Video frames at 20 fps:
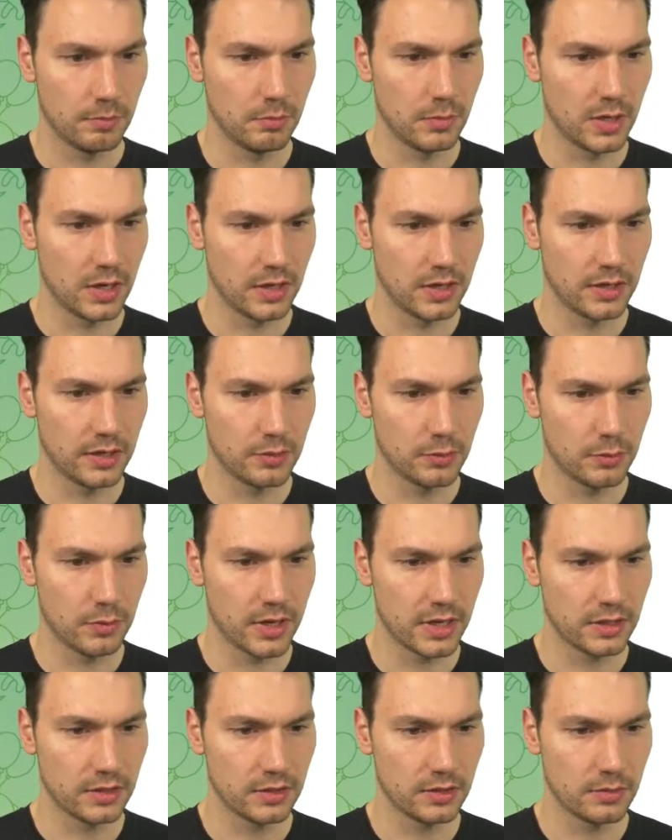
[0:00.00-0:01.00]
My
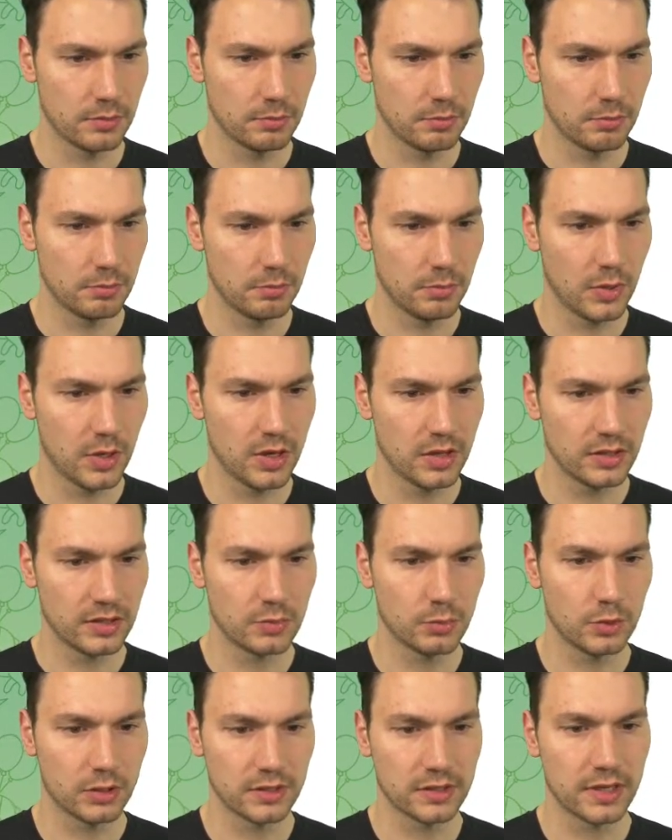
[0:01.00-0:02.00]
random bot,
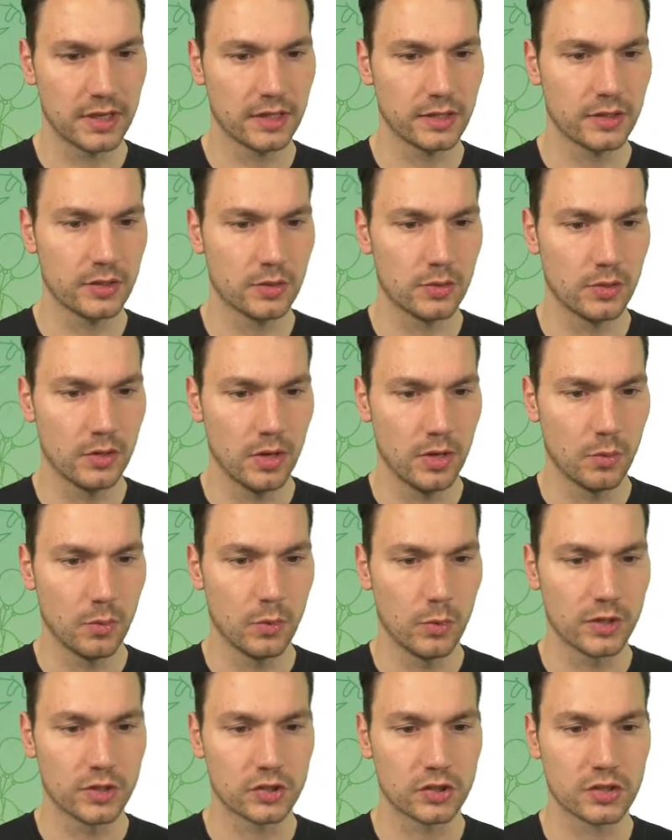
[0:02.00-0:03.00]
it will tell you
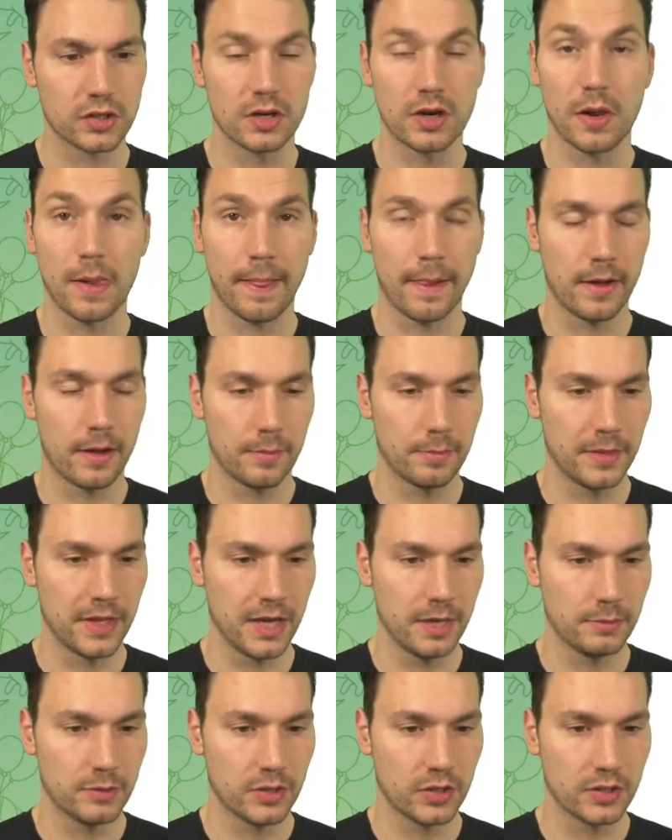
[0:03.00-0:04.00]
which
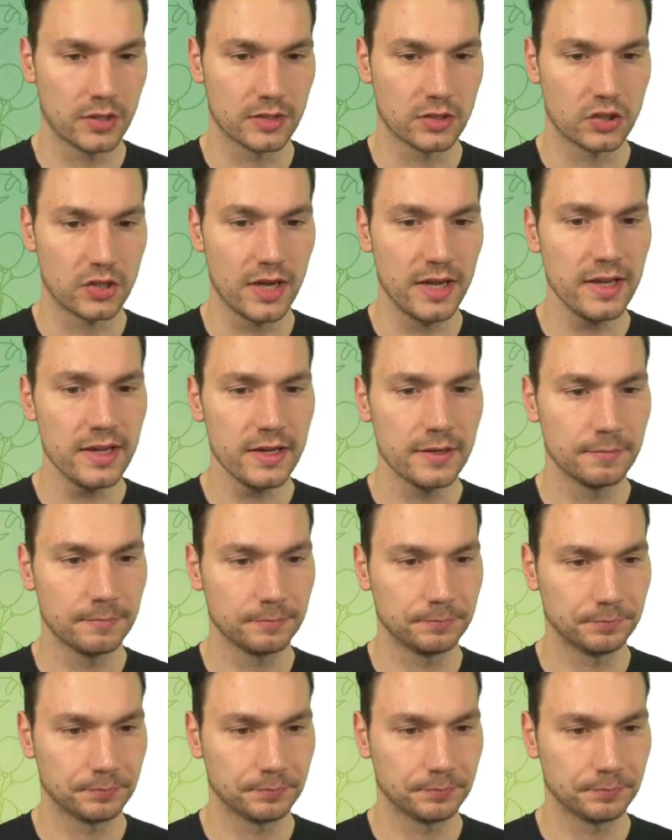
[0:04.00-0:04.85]
names you can take.